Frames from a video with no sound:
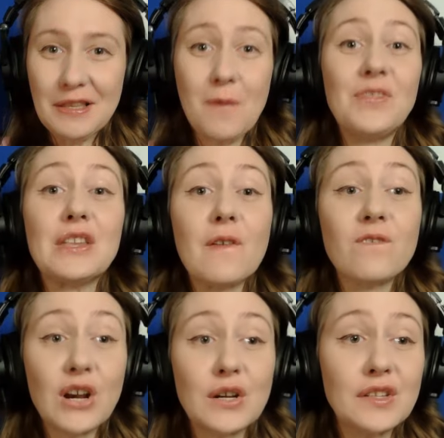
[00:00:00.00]
So this
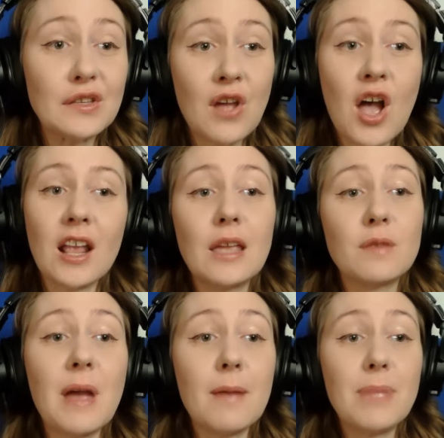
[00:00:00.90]
first song
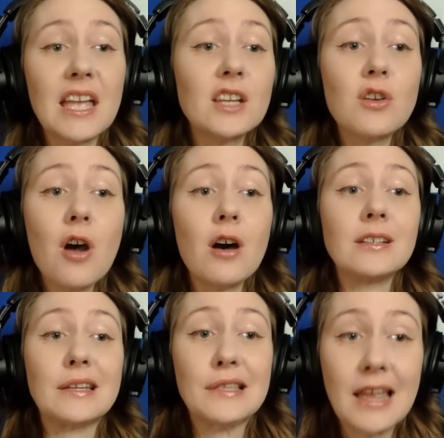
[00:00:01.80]
is by a band
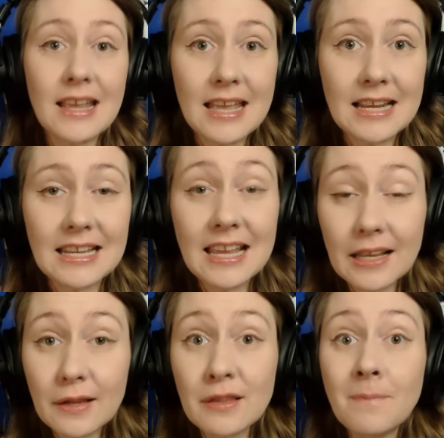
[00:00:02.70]
called Cyan
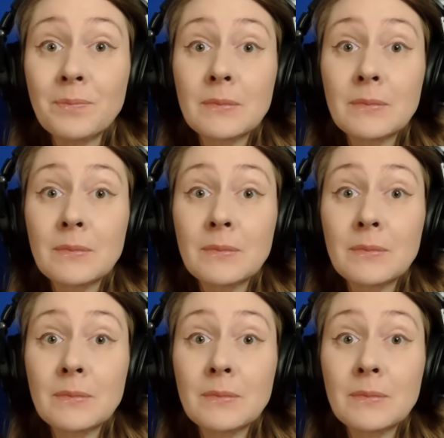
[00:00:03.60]
Kicks.